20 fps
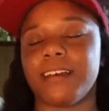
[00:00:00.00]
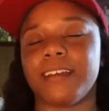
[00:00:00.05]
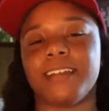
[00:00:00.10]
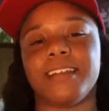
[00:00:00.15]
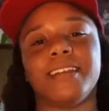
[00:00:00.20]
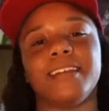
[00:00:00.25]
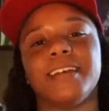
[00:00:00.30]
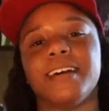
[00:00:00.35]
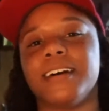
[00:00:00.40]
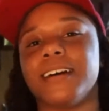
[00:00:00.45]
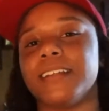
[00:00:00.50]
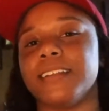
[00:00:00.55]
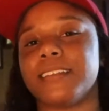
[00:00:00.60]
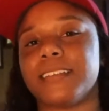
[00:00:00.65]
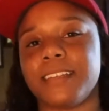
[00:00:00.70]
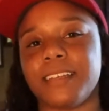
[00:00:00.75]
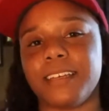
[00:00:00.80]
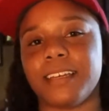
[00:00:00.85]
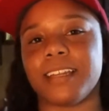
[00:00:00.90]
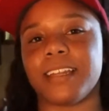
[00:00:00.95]

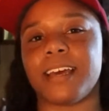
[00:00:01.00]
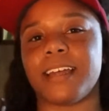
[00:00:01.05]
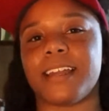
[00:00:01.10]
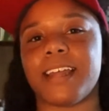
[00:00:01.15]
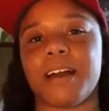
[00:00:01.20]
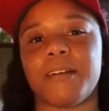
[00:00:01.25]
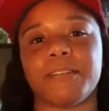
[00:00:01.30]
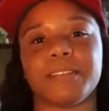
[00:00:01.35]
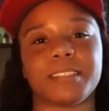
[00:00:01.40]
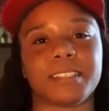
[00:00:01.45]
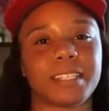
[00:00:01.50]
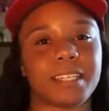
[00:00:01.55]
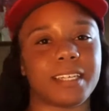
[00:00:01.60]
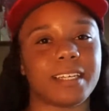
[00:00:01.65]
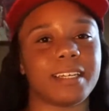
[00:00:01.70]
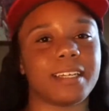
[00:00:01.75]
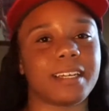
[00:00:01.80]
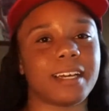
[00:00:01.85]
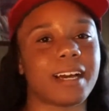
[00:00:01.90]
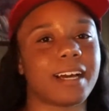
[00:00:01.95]
Nothing. Like, that was
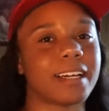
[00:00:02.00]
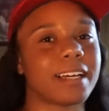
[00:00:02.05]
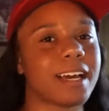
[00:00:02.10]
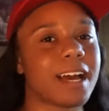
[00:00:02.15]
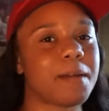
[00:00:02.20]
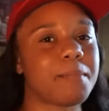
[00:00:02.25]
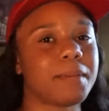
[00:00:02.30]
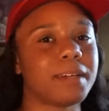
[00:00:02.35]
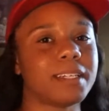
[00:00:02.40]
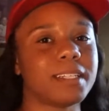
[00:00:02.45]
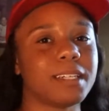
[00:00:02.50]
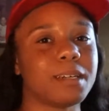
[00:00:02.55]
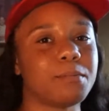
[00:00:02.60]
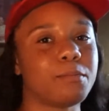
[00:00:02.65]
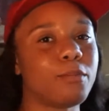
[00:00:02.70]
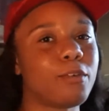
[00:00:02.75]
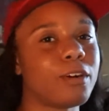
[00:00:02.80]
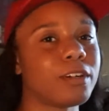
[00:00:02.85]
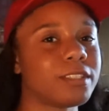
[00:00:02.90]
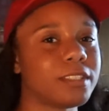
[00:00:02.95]
it. I got my little
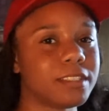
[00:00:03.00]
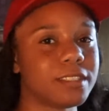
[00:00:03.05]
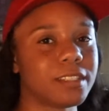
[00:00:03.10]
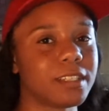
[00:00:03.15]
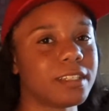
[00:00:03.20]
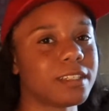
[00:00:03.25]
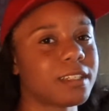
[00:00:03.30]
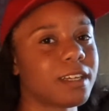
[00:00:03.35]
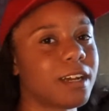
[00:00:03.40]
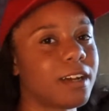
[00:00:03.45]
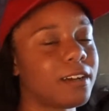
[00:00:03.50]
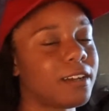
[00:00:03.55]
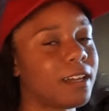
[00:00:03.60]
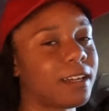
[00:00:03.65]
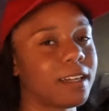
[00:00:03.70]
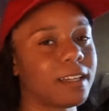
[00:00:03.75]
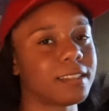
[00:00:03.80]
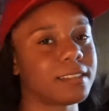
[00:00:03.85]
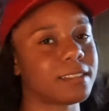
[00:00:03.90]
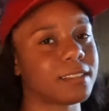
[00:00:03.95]
abortion junk out.
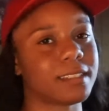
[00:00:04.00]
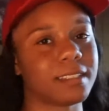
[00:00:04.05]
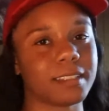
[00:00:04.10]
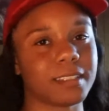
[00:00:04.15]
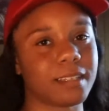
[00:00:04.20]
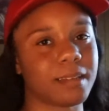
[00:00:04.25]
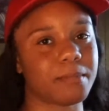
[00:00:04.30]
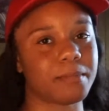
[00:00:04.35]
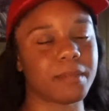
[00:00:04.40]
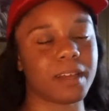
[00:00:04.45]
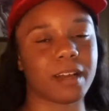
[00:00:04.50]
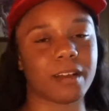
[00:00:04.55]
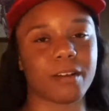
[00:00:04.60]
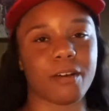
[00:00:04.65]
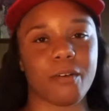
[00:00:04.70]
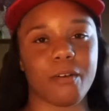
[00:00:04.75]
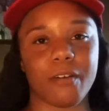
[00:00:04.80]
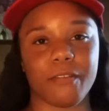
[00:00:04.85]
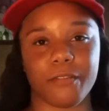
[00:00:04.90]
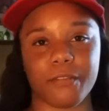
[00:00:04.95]
Like, that's it. I'm not
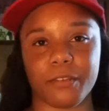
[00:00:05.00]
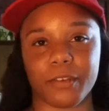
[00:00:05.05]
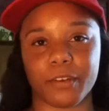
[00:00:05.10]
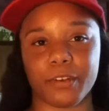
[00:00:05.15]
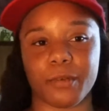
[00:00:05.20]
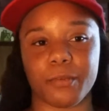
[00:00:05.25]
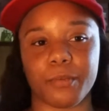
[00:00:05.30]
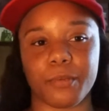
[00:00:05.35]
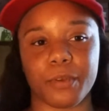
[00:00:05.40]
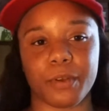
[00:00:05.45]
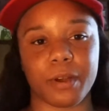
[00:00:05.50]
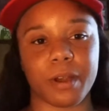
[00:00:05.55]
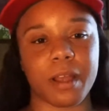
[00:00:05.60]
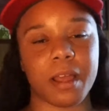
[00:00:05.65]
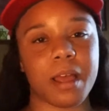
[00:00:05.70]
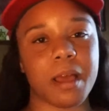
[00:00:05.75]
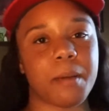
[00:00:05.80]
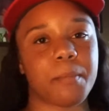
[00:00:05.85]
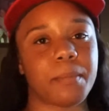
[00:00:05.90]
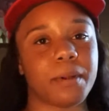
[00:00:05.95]
going for it no more.
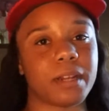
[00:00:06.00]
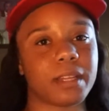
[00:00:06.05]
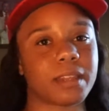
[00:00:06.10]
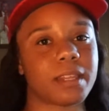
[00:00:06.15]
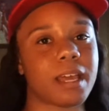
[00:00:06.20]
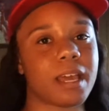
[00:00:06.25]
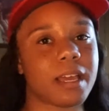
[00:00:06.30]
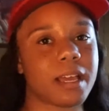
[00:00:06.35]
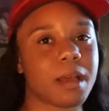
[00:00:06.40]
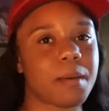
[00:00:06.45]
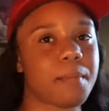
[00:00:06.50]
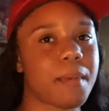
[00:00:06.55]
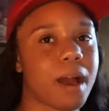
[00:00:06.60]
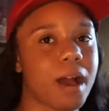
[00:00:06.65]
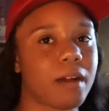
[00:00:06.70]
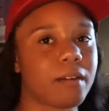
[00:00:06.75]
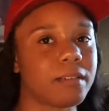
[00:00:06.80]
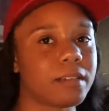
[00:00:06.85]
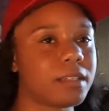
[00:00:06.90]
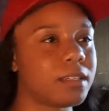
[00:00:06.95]
But the thing
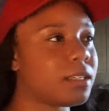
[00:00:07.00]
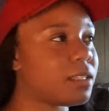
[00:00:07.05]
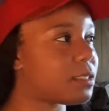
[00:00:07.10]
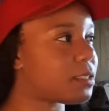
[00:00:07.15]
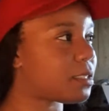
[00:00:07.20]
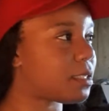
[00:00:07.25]
about this